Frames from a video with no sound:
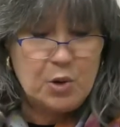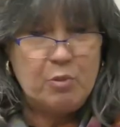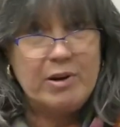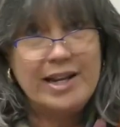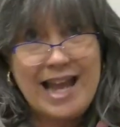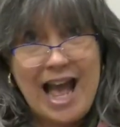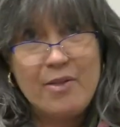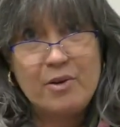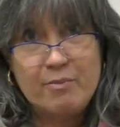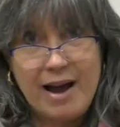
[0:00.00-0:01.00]
who'd been
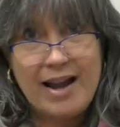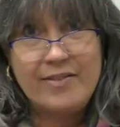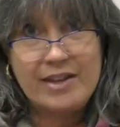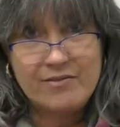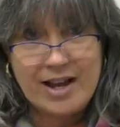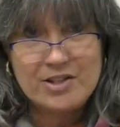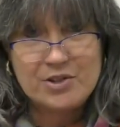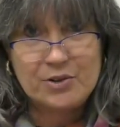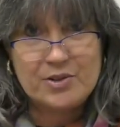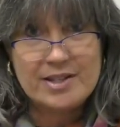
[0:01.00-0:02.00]
gathered by the
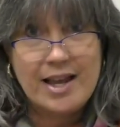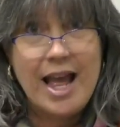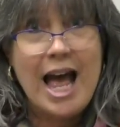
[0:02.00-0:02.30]
investors.